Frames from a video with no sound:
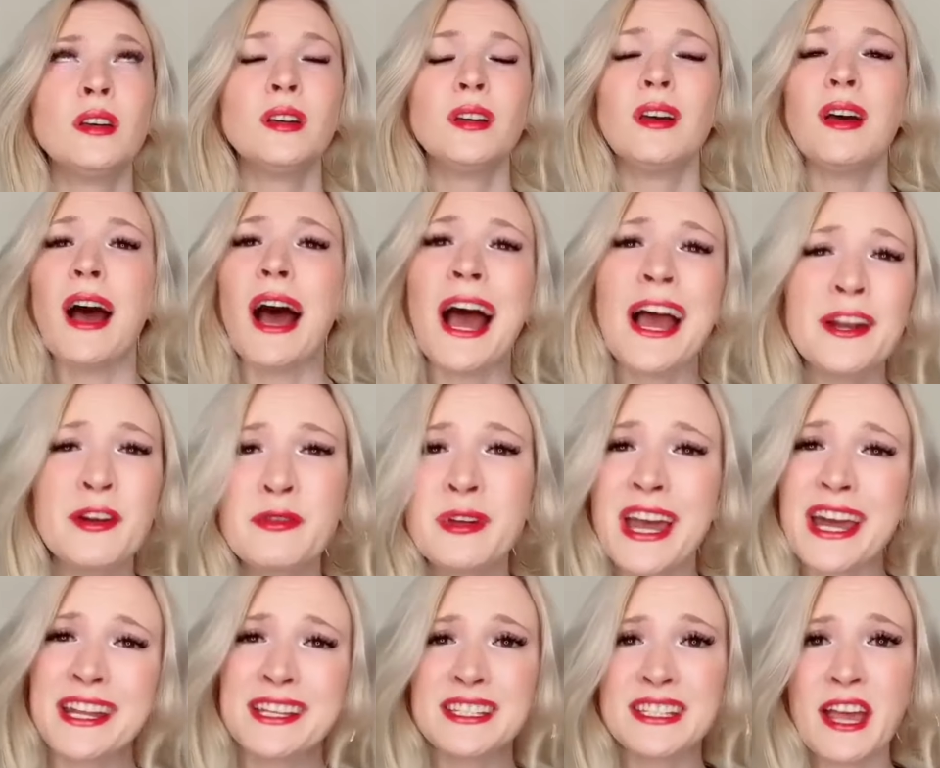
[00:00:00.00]
I don't get it,
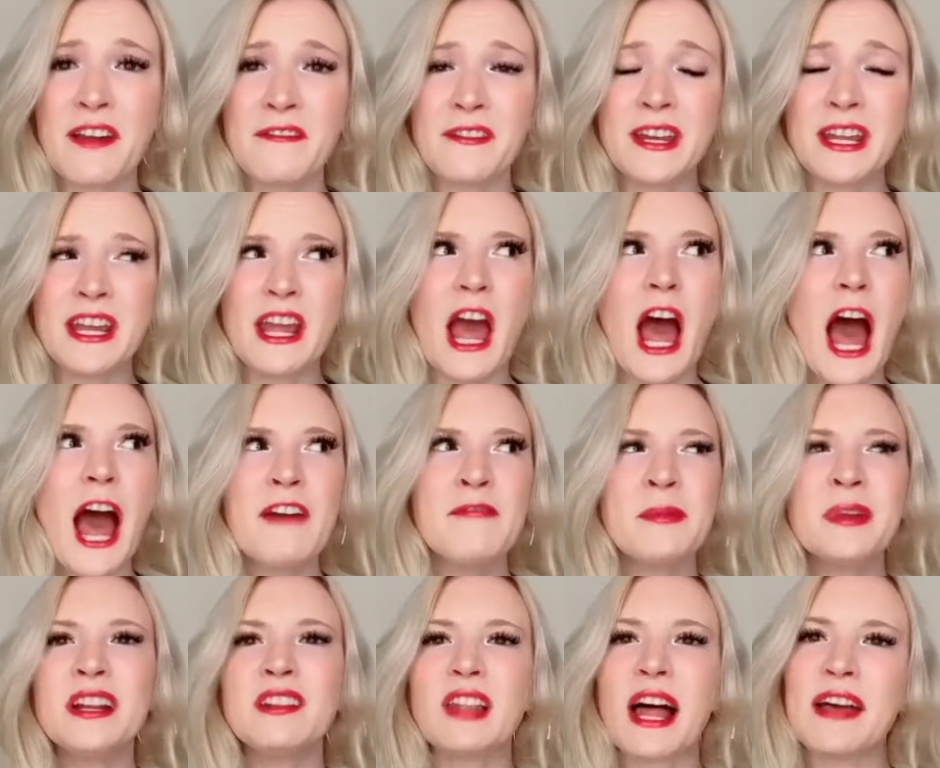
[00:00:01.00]
Stephanie. I've been
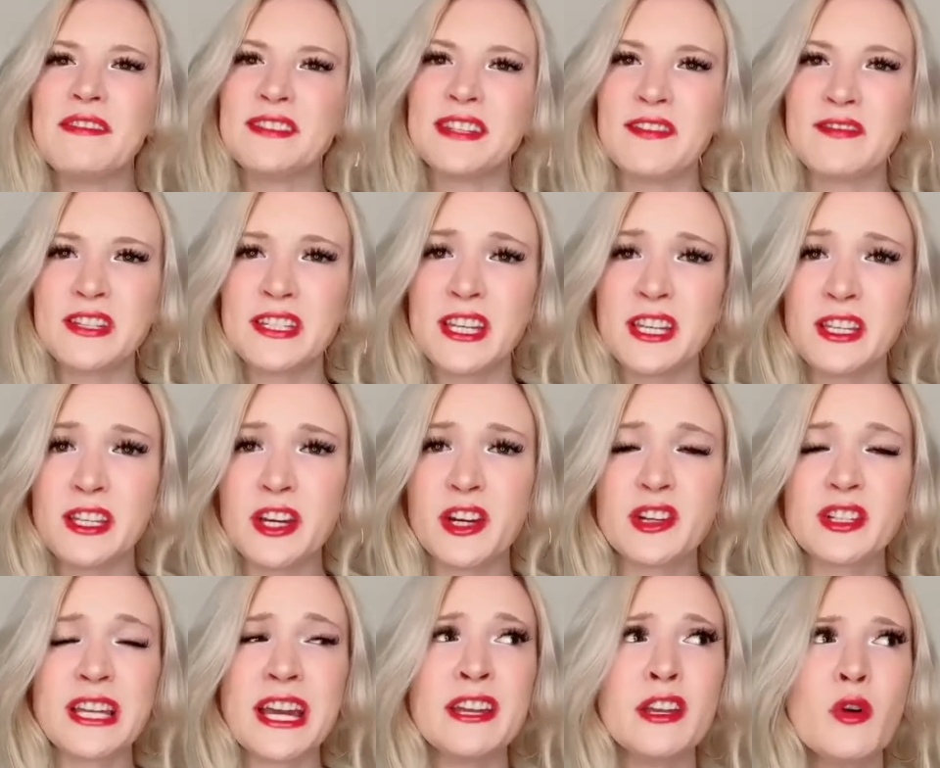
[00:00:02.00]
alive 17 years, and
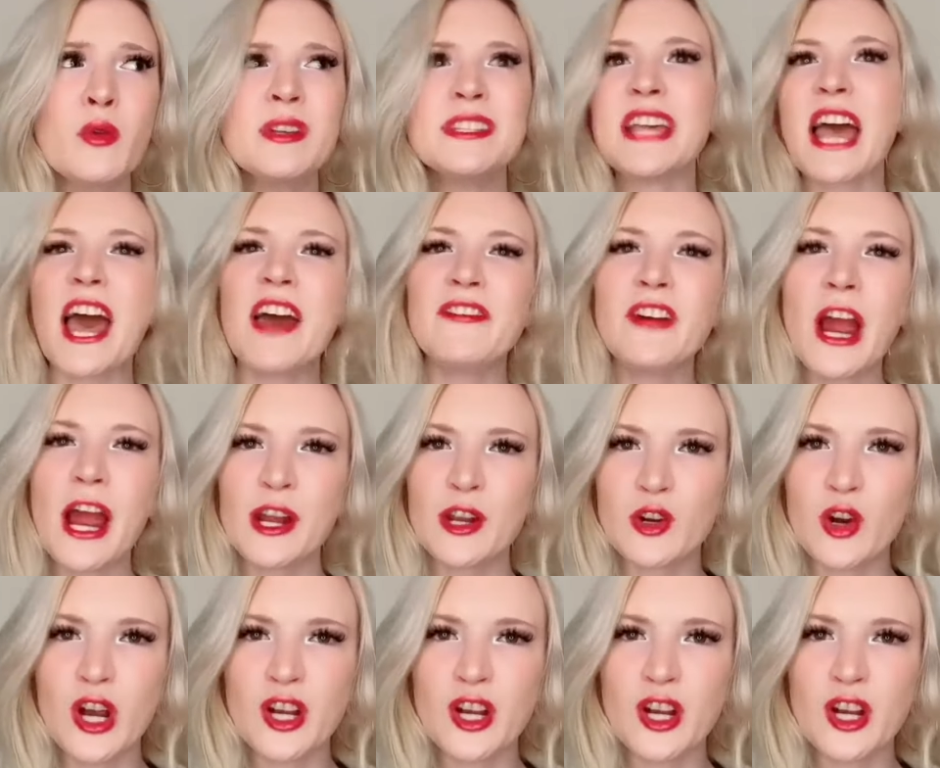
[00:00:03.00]
no one's ever had a crush on-